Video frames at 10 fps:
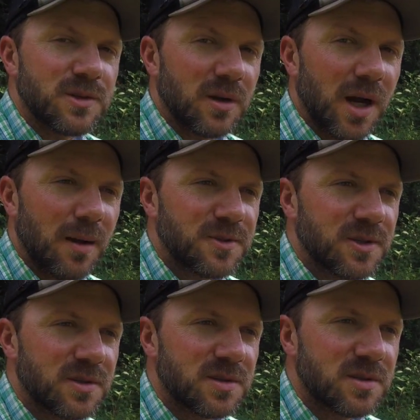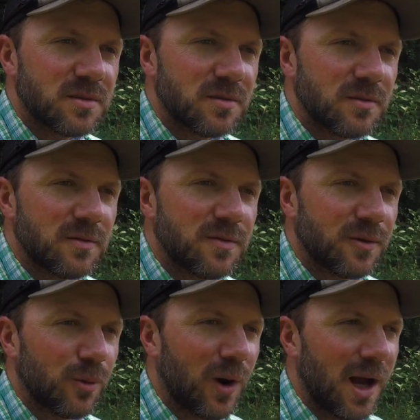your options
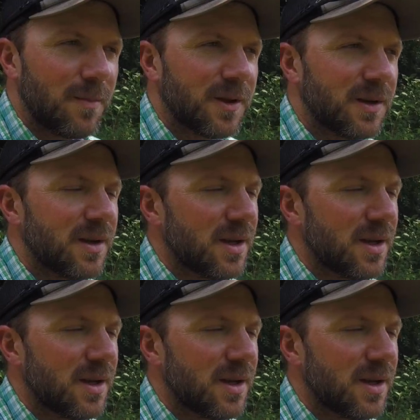for wiping.